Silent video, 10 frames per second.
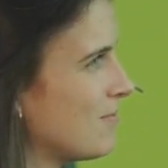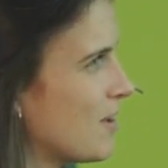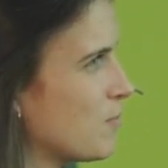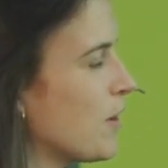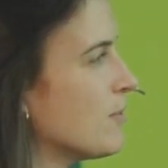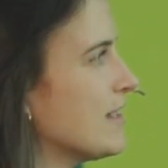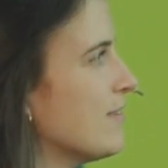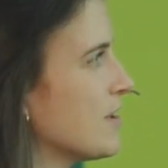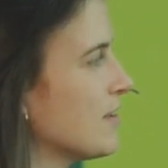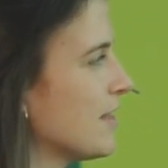I suppose
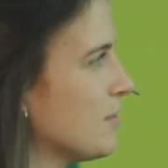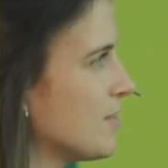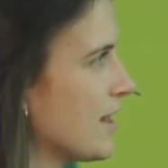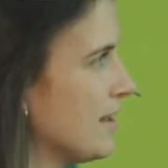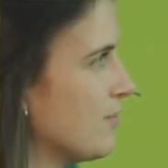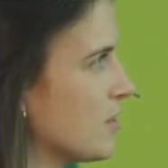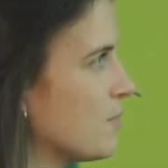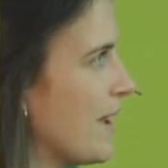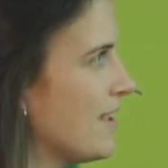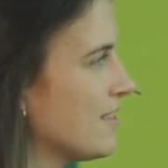leaving, as you said, leaving
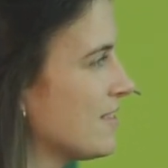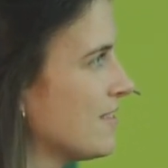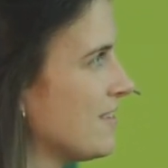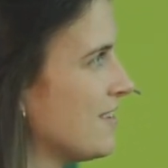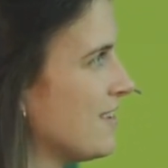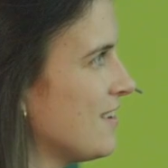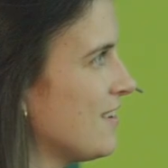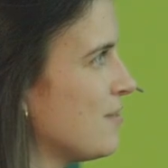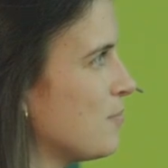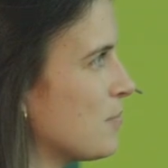space
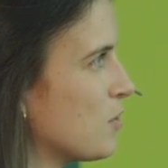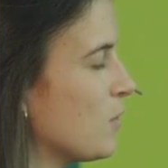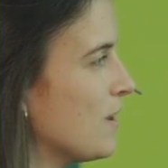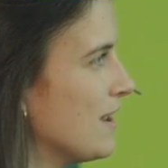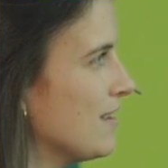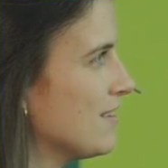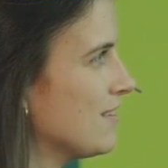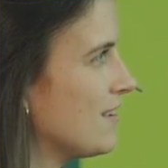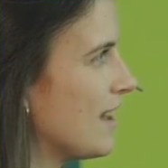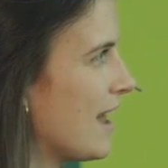between
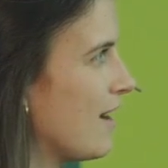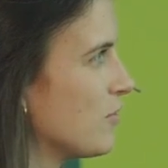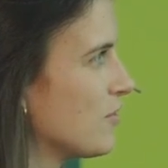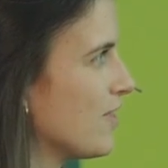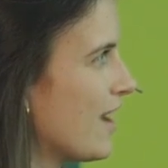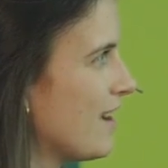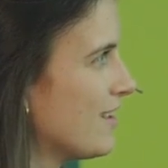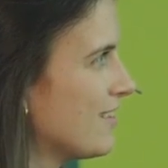allows for that.